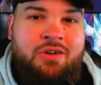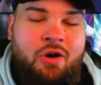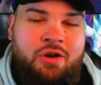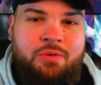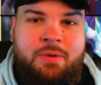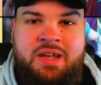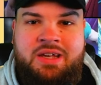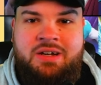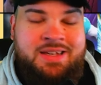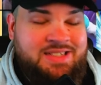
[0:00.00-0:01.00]
Carter right
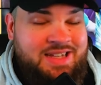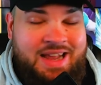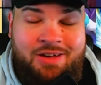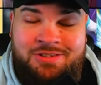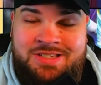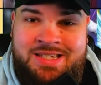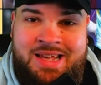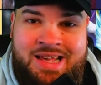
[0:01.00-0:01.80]
here. He said LT